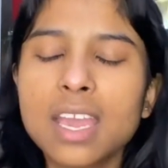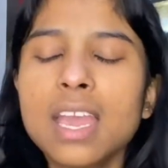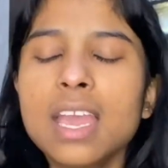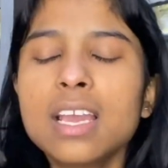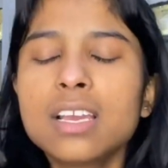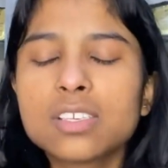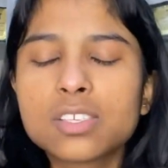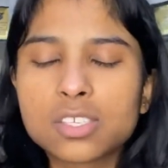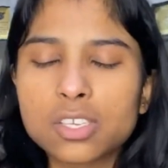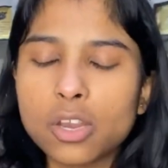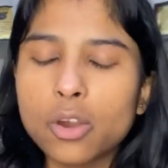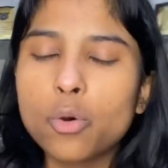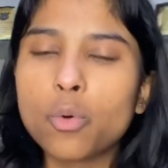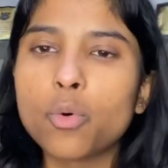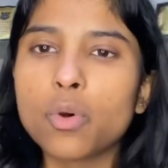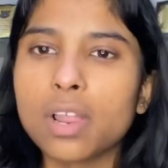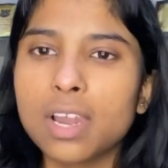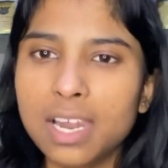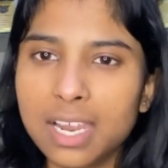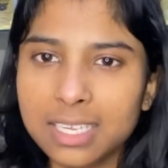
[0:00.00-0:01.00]
So
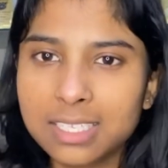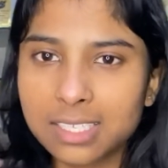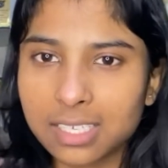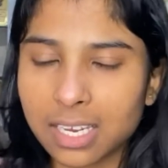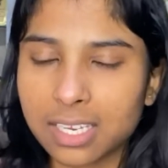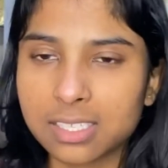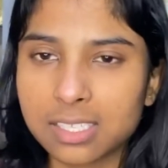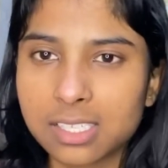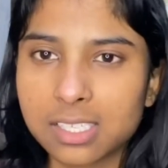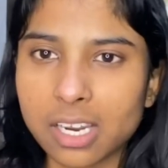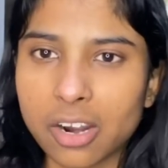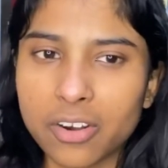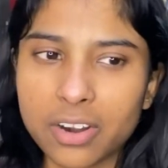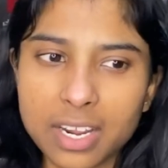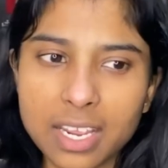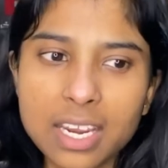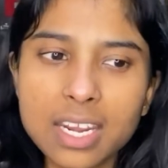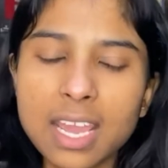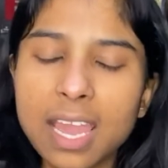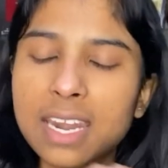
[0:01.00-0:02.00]
let's get
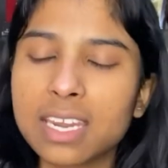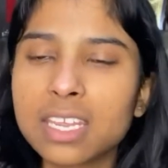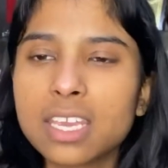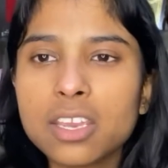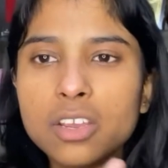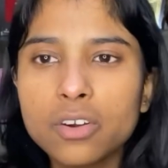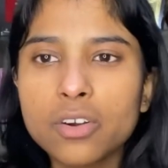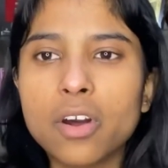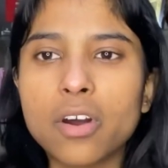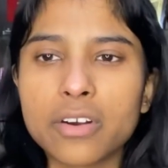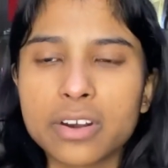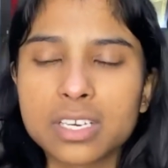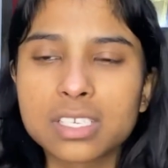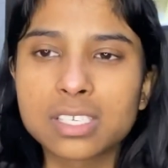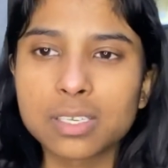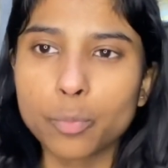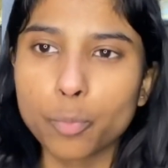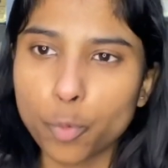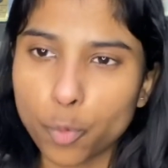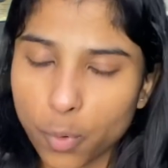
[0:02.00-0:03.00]
started. And here are
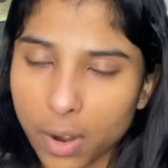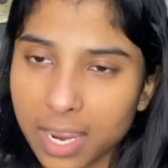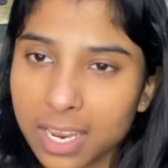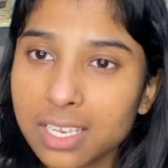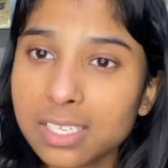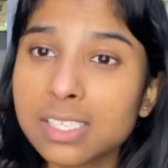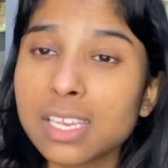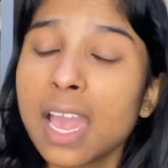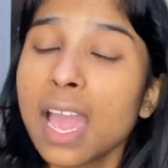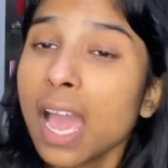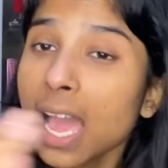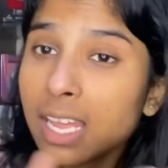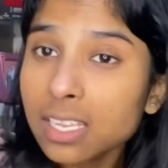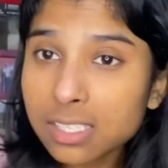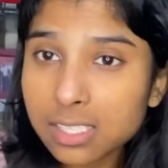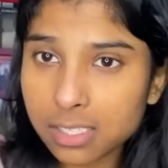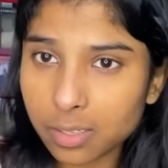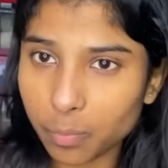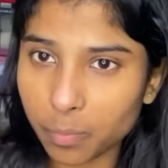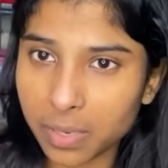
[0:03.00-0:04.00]
some ways and
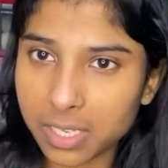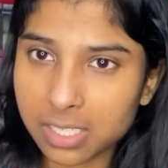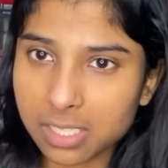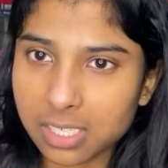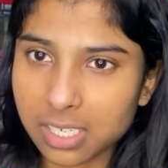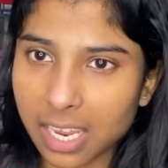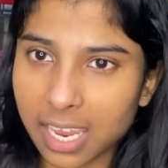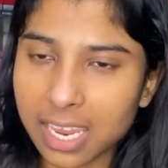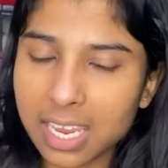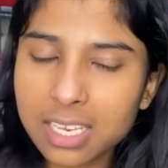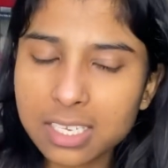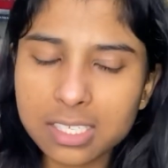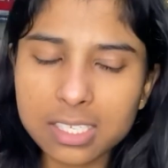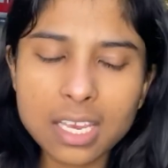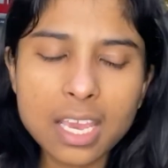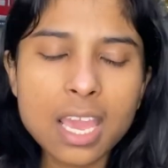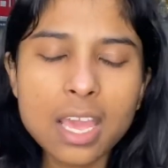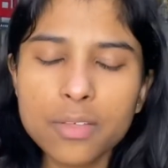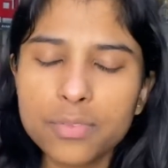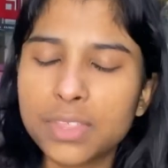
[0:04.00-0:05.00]
some mistakes
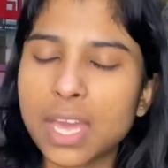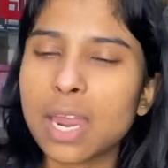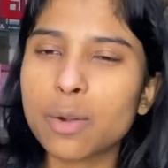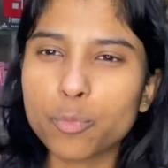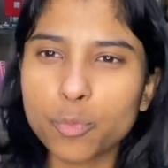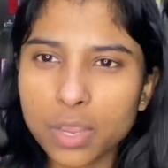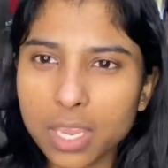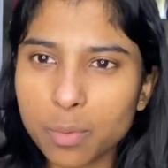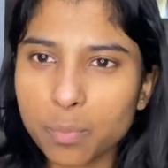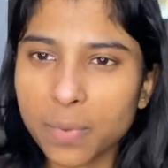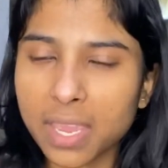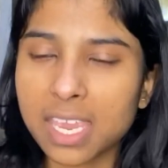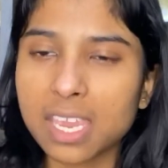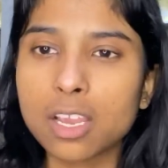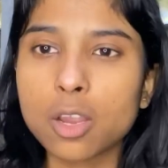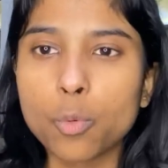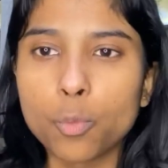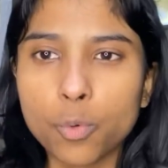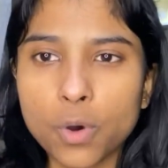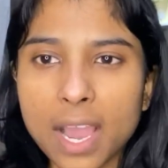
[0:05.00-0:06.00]
that we make
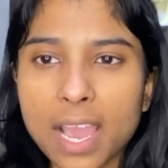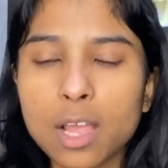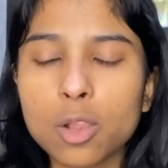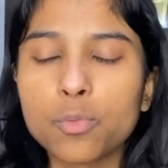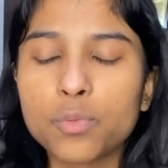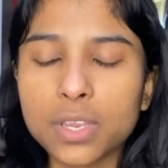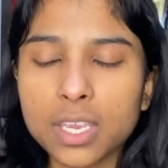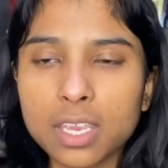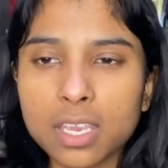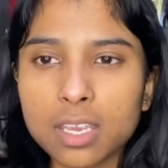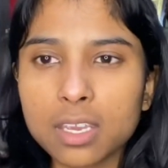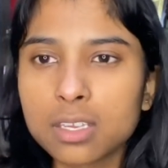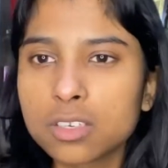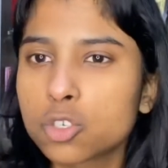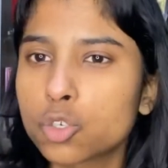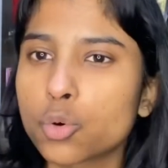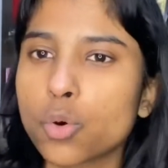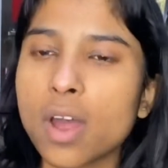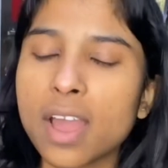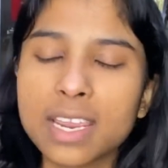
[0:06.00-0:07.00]
while we
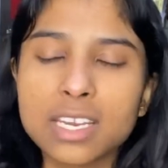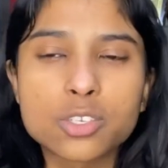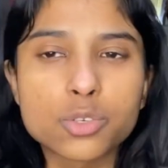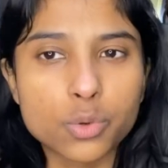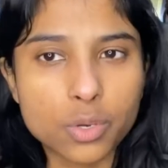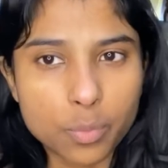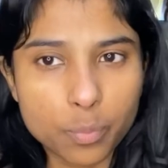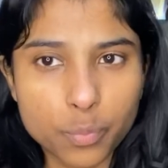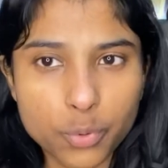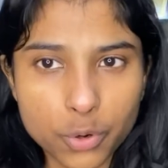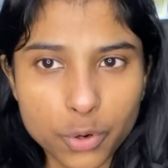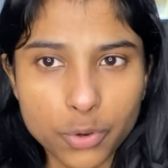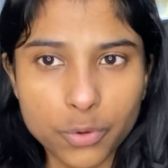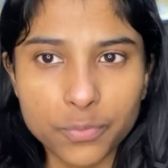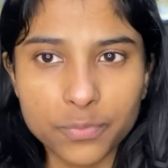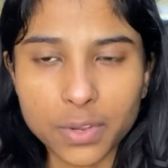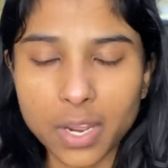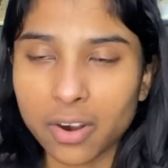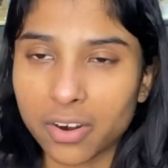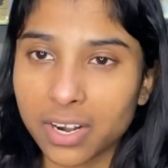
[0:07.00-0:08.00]
try to improve
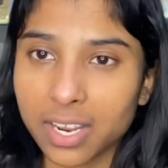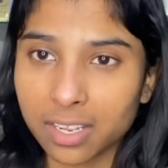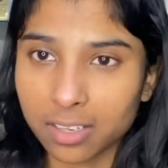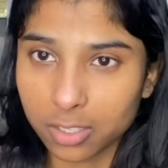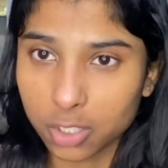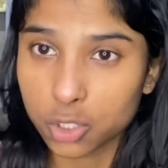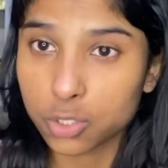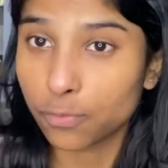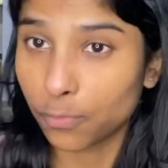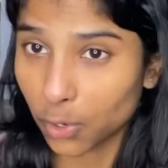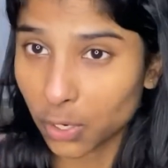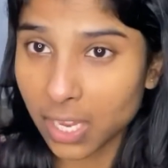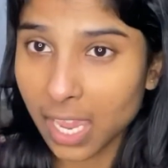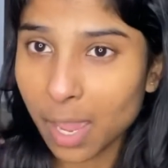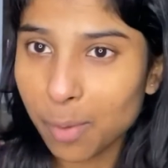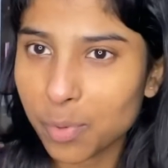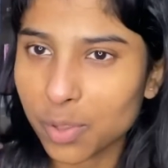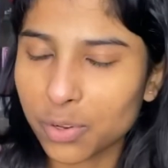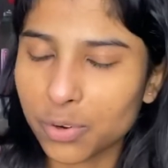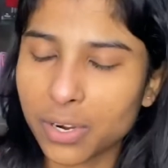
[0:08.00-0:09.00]
our English
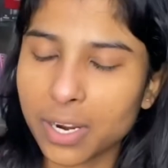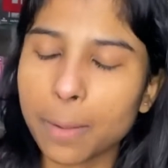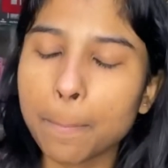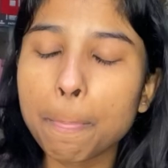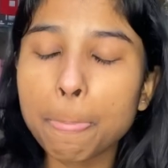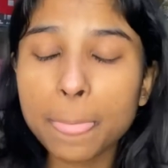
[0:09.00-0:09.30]
vocabulary.